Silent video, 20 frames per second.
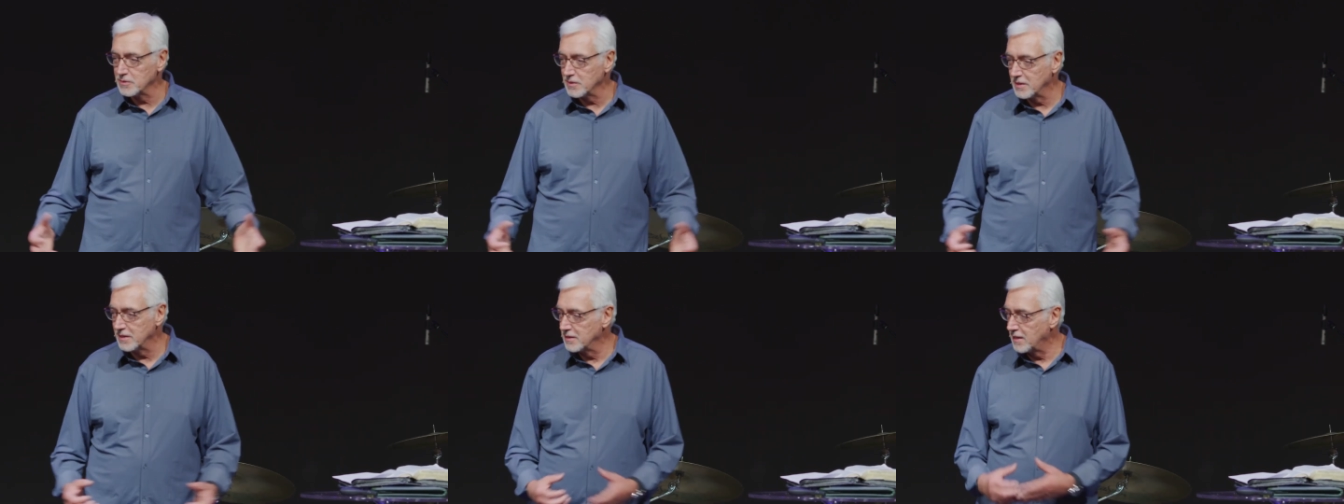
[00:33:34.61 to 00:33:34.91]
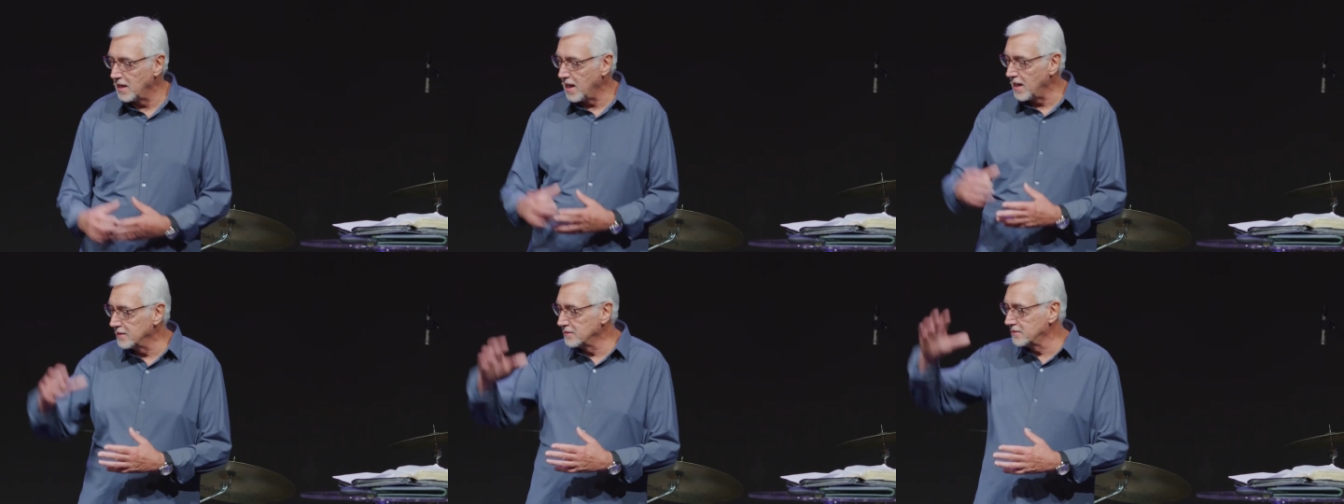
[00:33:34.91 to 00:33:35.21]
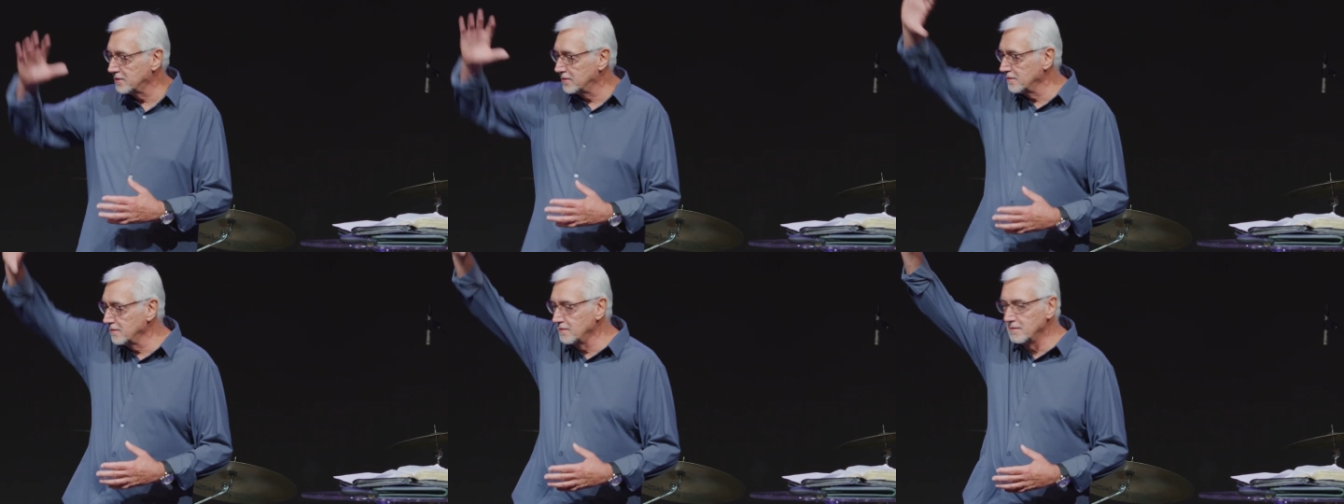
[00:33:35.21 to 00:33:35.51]
And
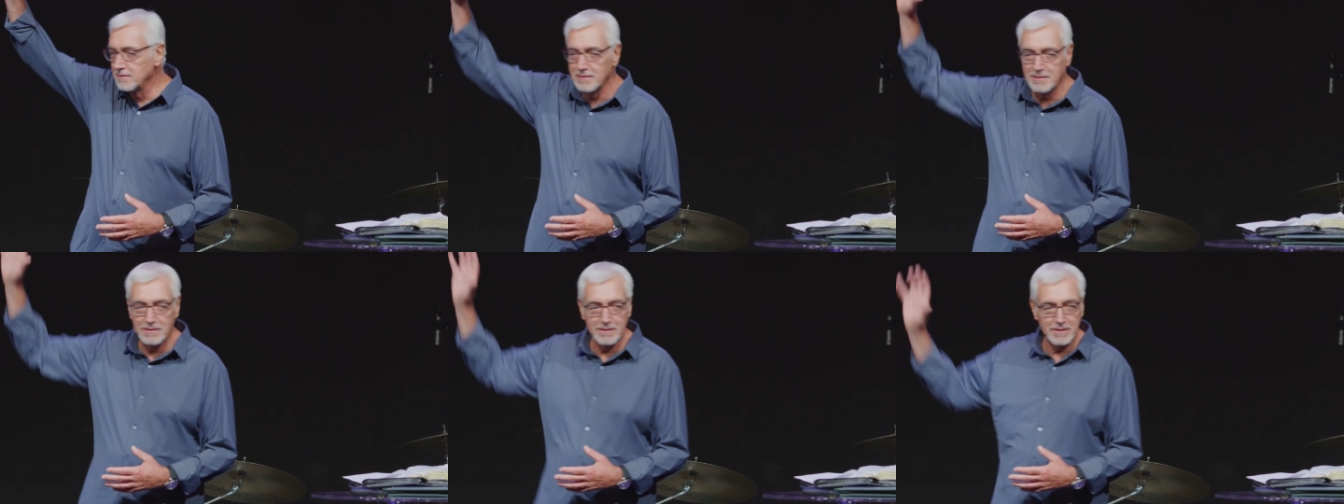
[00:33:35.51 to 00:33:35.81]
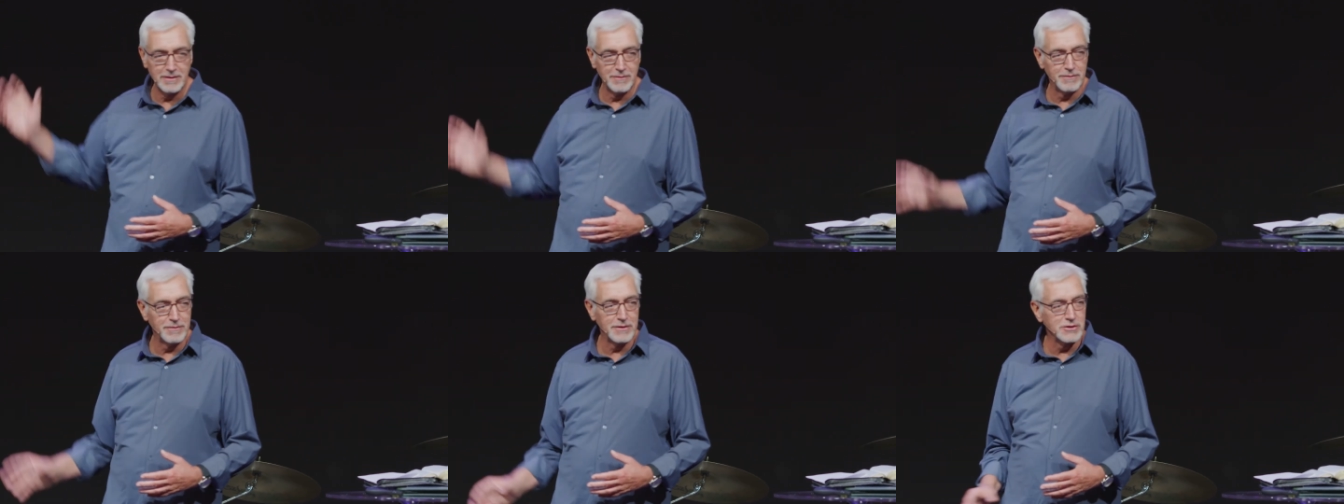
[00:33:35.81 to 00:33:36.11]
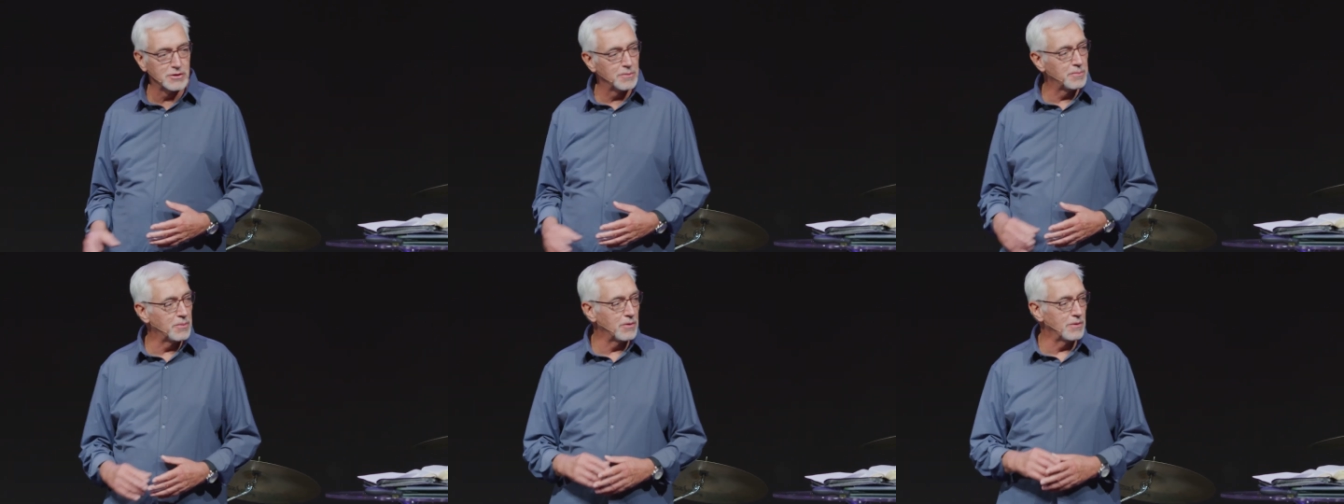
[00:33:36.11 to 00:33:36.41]
God's
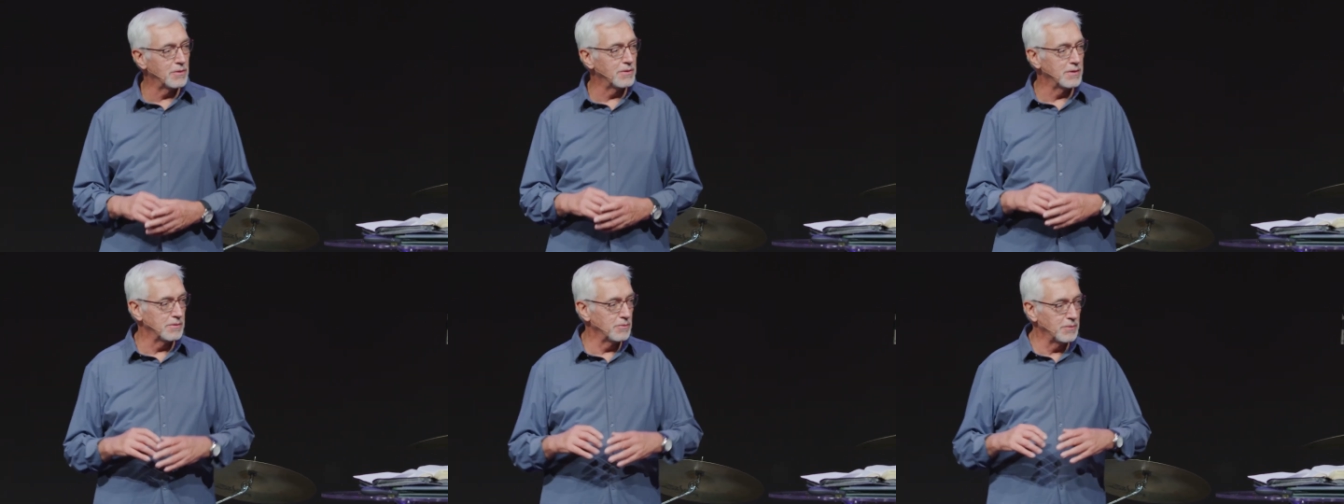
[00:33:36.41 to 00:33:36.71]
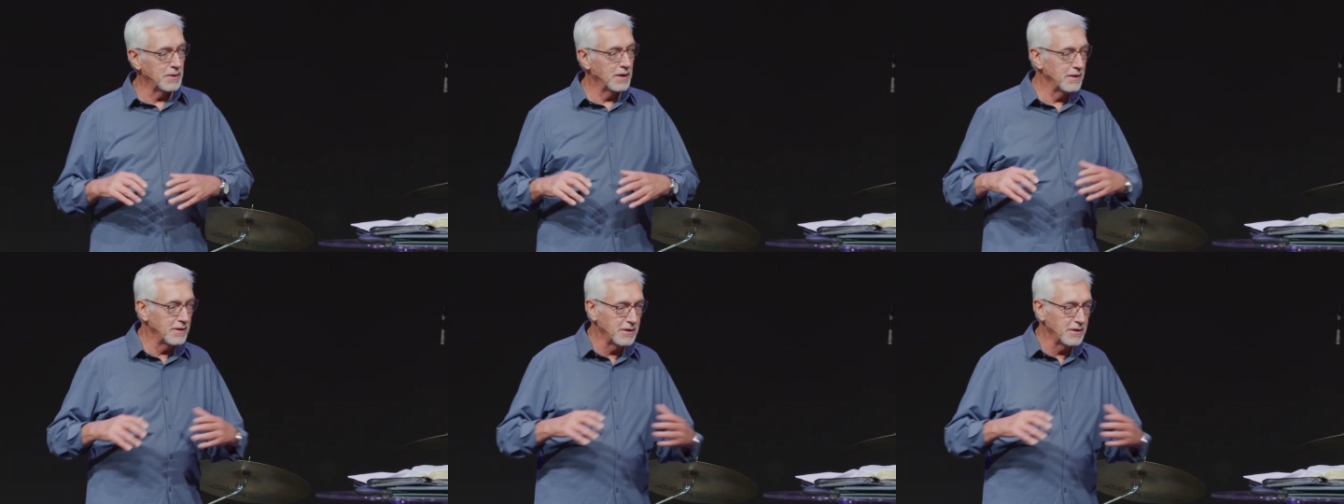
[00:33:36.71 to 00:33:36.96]
invisible, and we,